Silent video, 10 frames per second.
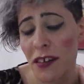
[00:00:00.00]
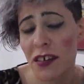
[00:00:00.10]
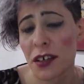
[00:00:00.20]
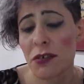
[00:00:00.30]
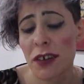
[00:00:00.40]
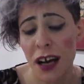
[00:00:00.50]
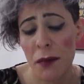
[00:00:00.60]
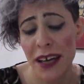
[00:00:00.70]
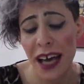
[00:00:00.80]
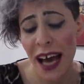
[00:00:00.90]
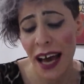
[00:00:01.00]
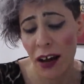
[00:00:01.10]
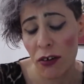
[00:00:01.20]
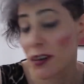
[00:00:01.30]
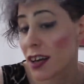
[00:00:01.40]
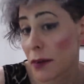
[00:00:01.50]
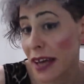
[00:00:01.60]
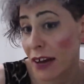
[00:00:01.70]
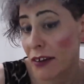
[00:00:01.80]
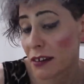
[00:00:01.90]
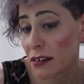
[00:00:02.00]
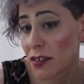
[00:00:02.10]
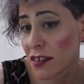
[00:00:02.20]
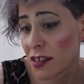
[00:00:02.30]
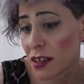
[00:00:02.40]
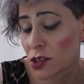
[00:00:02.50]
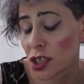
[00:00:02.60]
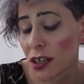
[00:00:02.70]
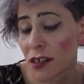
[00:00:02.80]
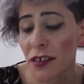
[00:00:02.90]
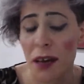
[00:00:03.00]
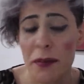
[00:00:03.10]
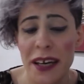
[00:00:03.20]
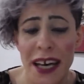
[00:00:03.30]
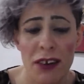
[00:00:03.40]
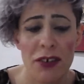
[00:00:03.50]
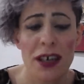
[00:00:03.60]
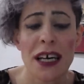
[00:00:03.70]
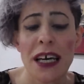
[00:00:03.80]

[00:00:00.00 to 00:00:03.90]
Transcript: So you're coming out into the sunshine, coming out